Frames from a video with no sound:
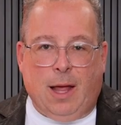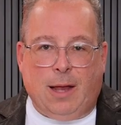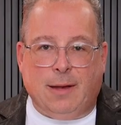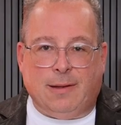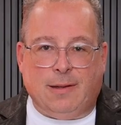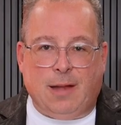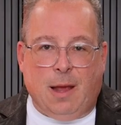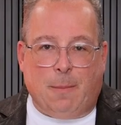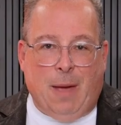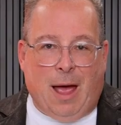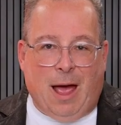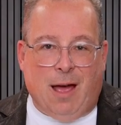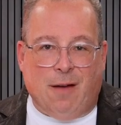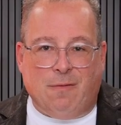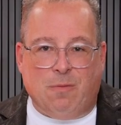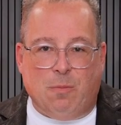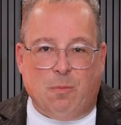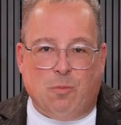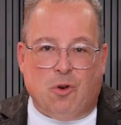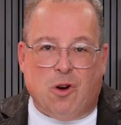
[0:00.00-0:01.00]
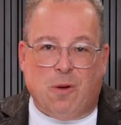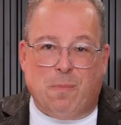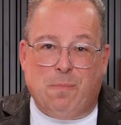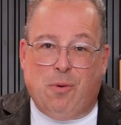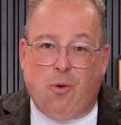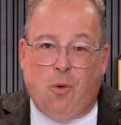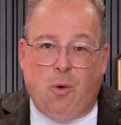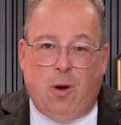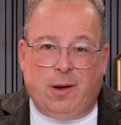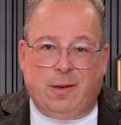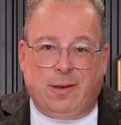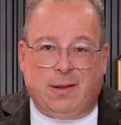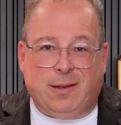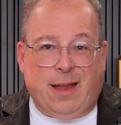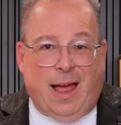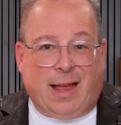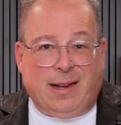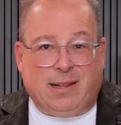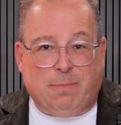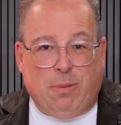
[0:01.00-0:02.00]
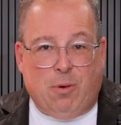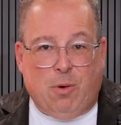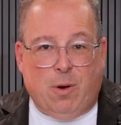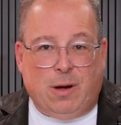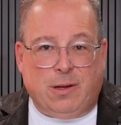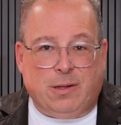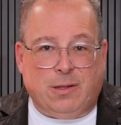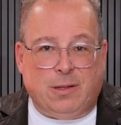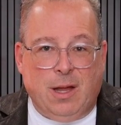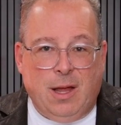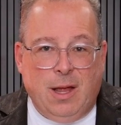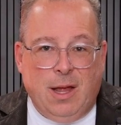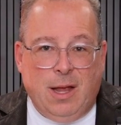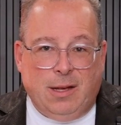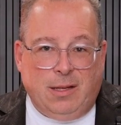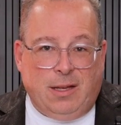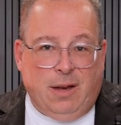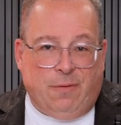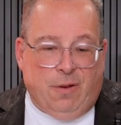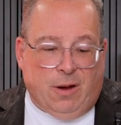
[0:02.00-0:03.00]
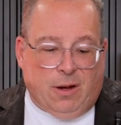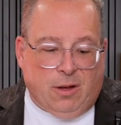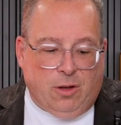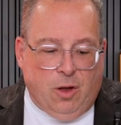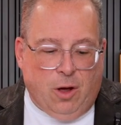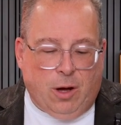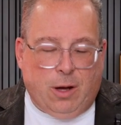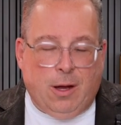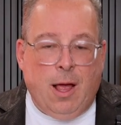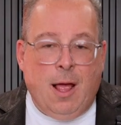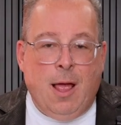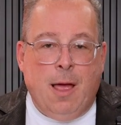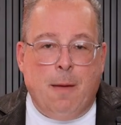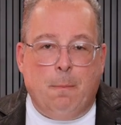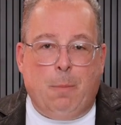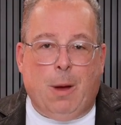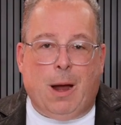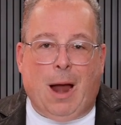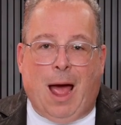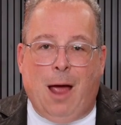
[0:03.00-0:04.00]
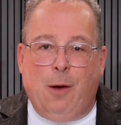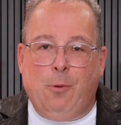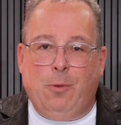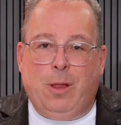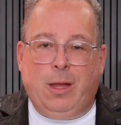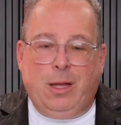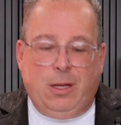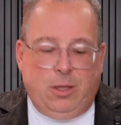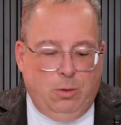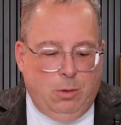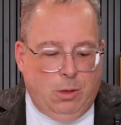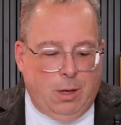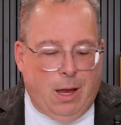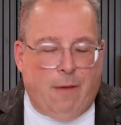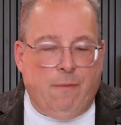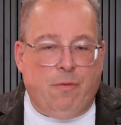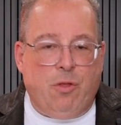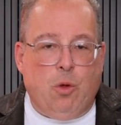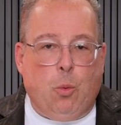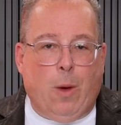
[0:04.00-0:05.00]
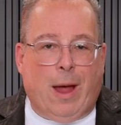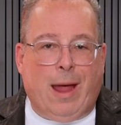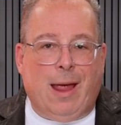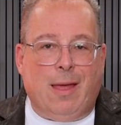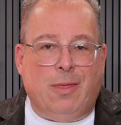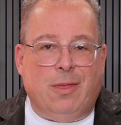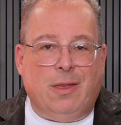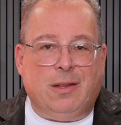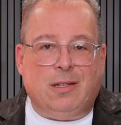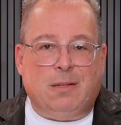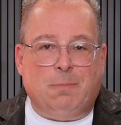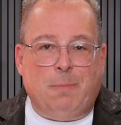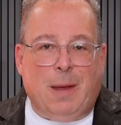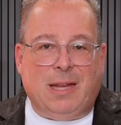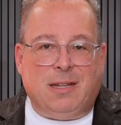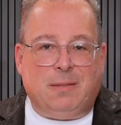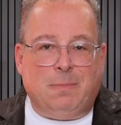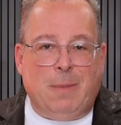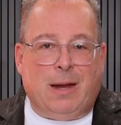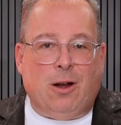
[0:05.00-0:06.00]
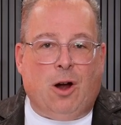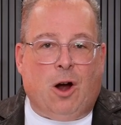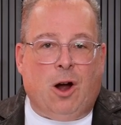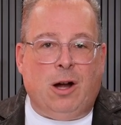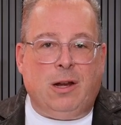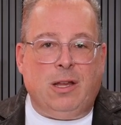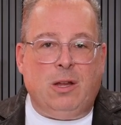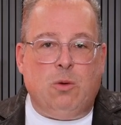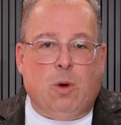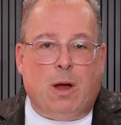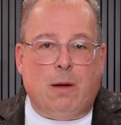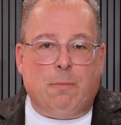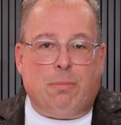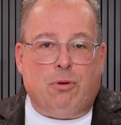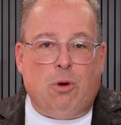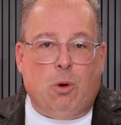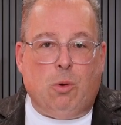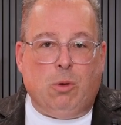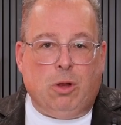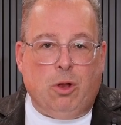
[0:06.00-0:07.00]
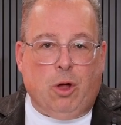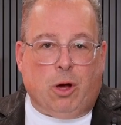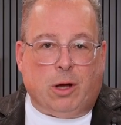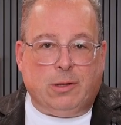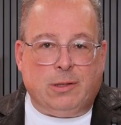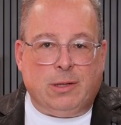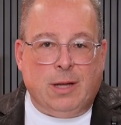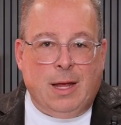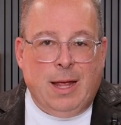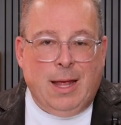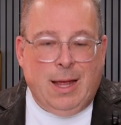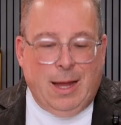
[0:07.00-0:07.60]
and some have more ports, less ports, different look, but I really do love the way this Spacemate RD1 Pro looks.